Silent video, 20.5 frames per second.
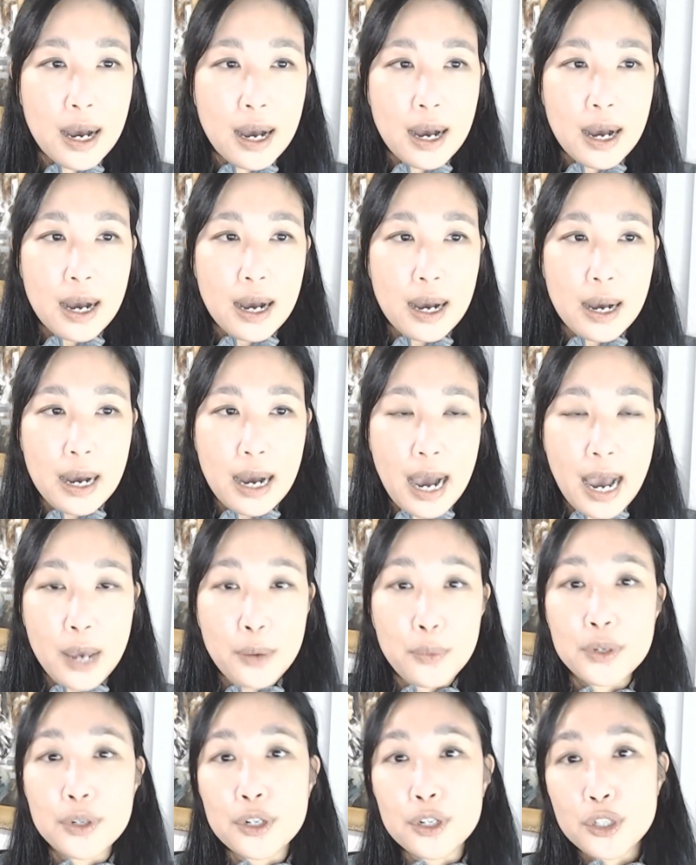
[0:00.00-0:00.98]
I
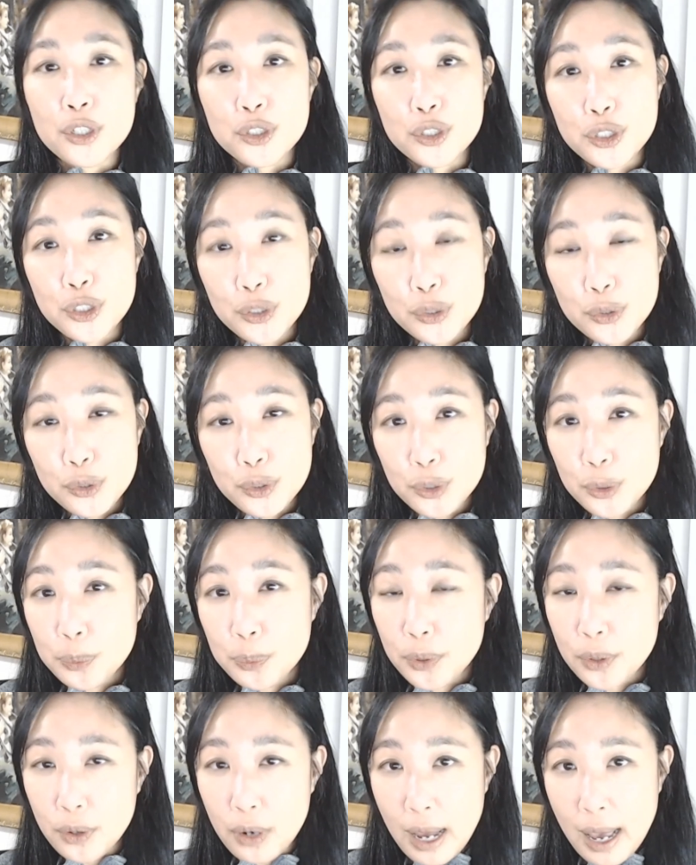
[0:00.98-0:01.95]
would urge you to
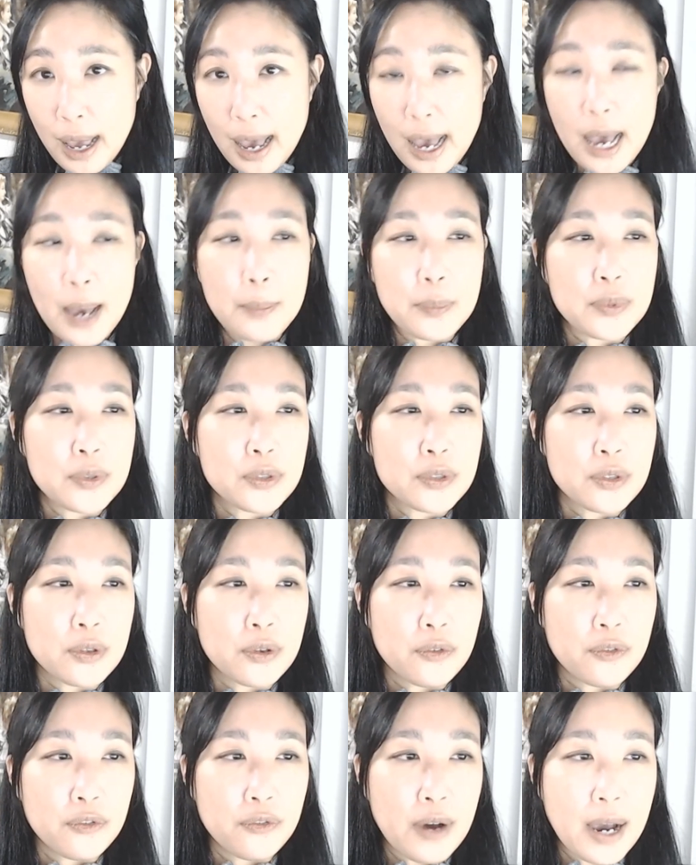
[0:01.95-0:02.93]
perhaps
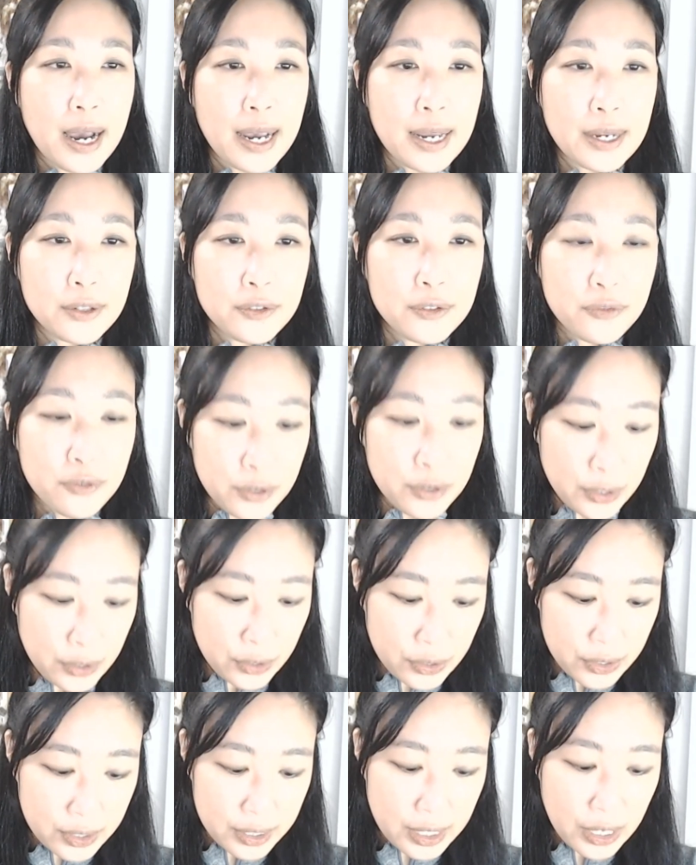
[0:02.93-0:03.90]
find for
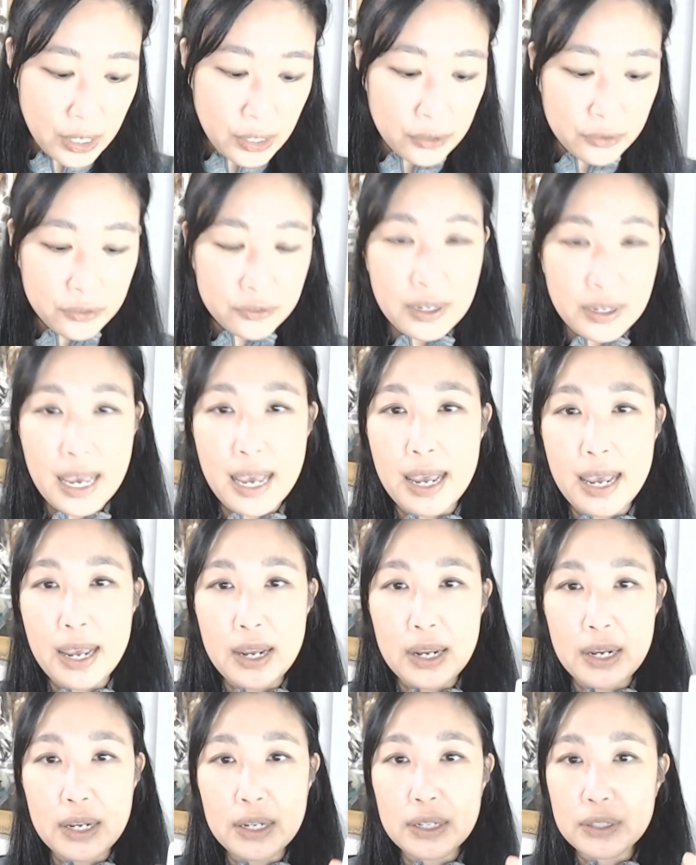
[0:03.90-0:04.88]
yourself
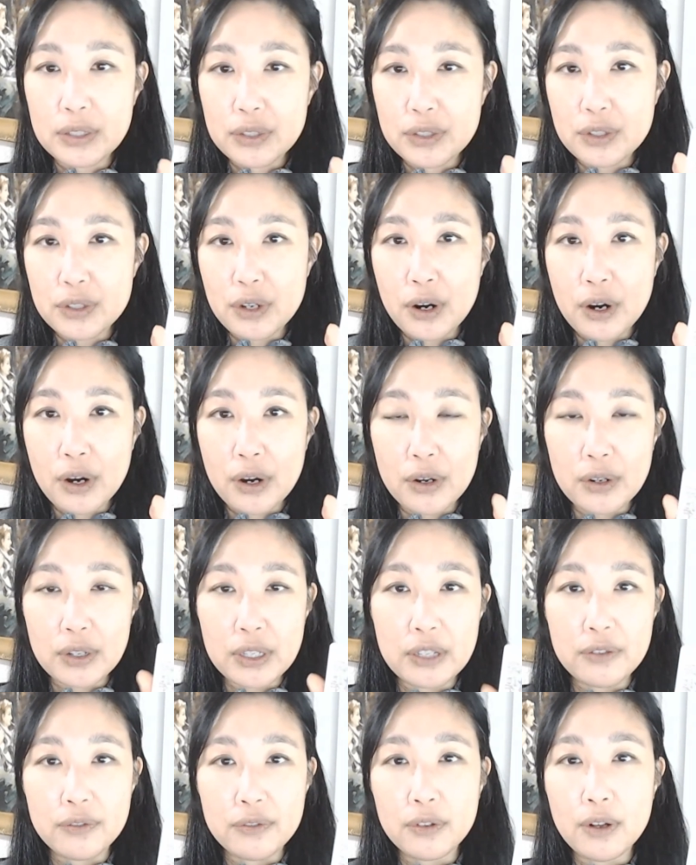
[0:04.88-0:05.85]
a Nazar
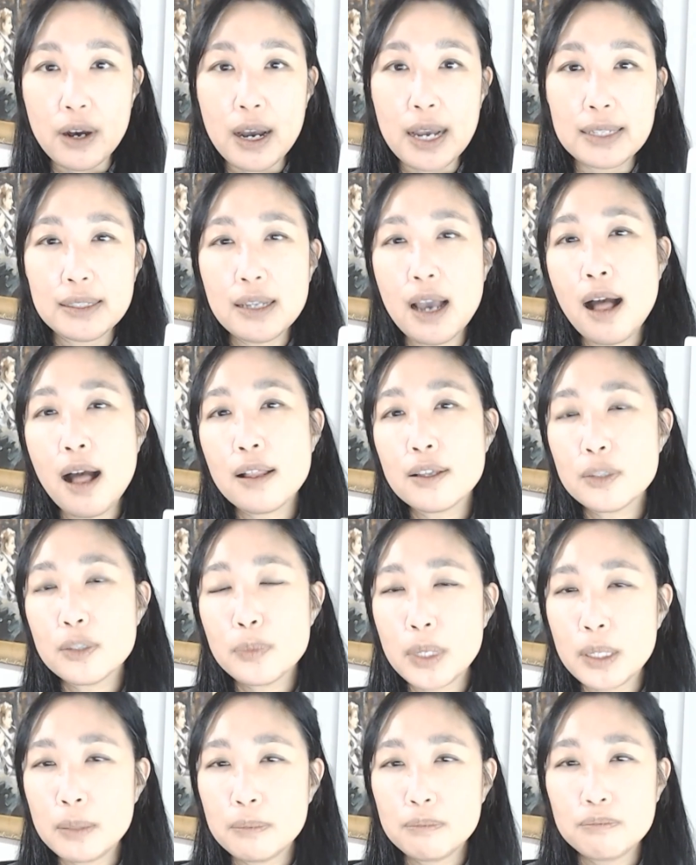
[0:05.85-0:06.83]
Evil Eye
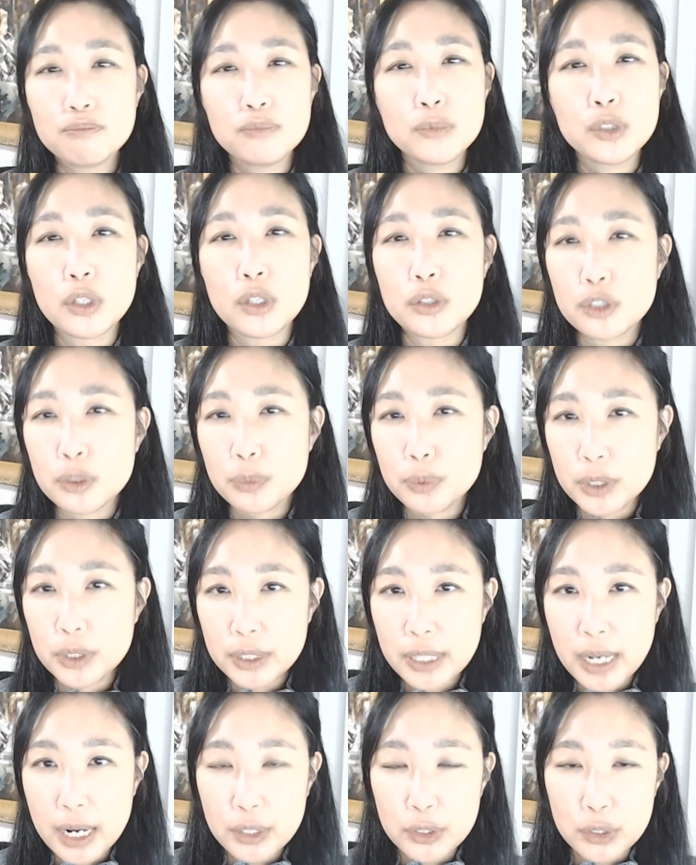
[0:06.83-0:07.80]
talisman just to
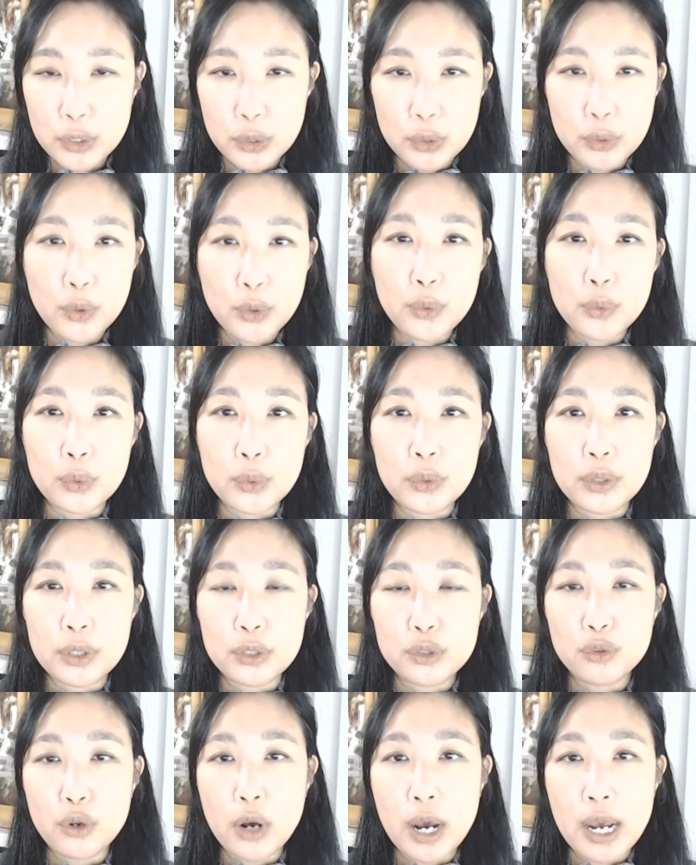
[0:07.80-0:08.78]
protect you through the
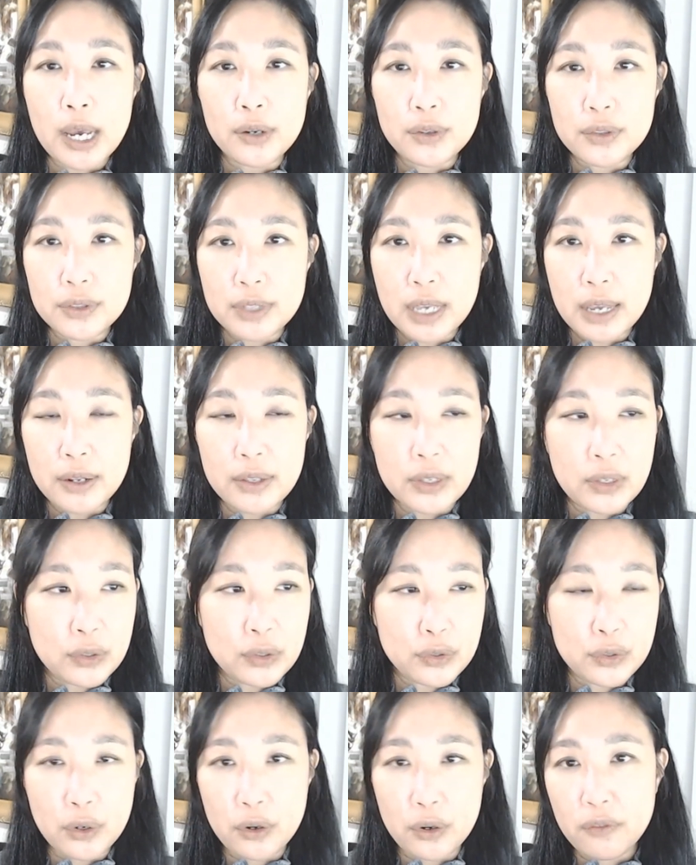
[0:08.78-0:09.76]
trials that
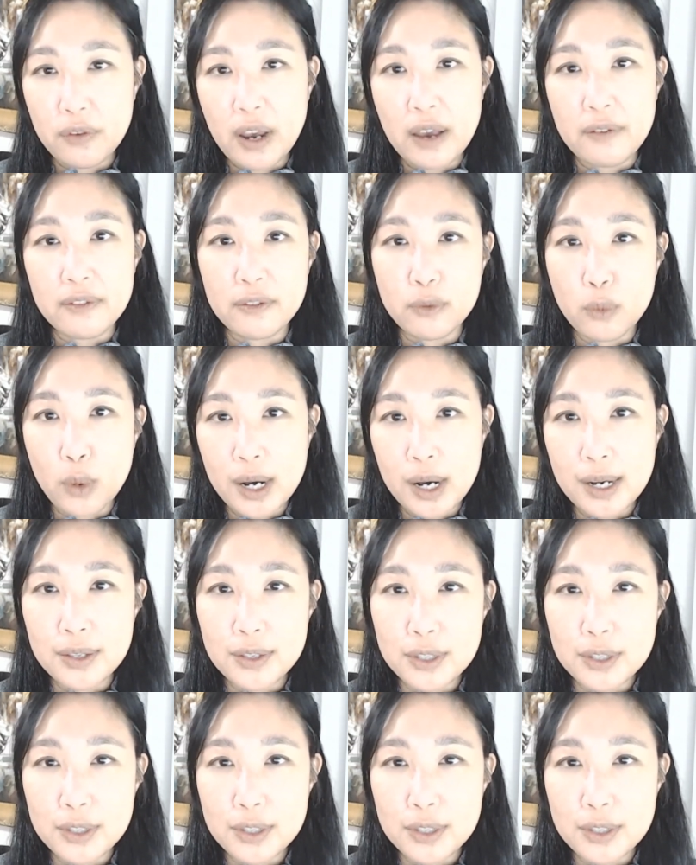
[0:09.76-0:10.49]
is your Five of Wands